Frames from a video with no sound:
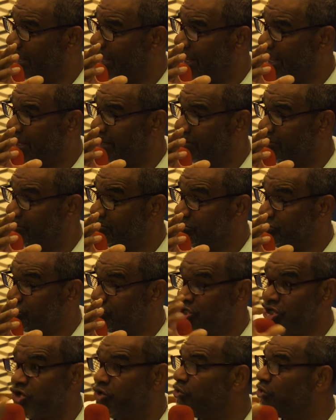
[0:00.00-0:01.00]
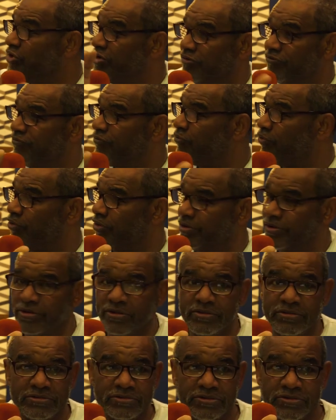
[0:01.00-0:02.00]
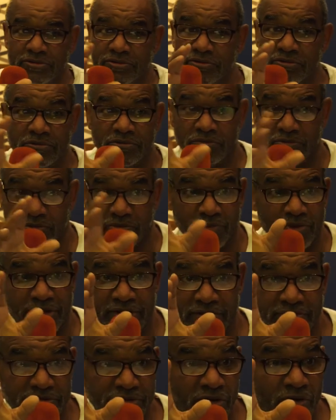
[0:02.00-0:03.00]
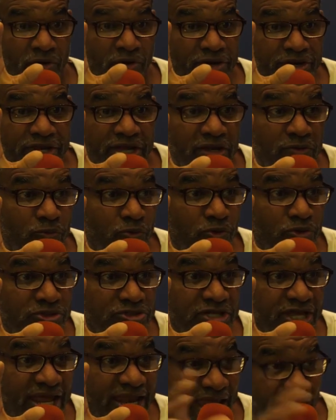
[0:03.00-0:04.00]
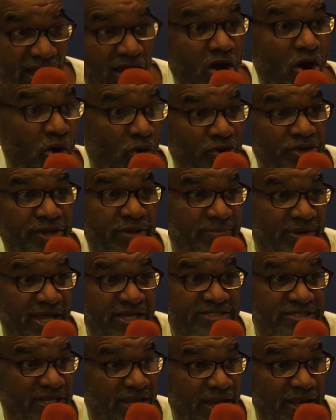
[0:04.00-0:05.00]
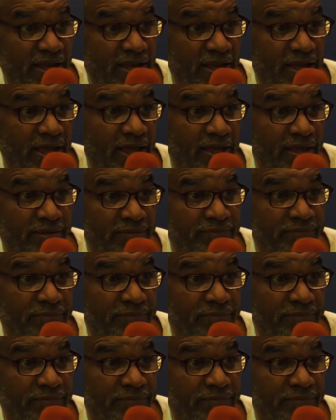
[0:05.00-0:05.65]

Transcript: And she couldn't afford to do what her need was. And I called him and I said, hey,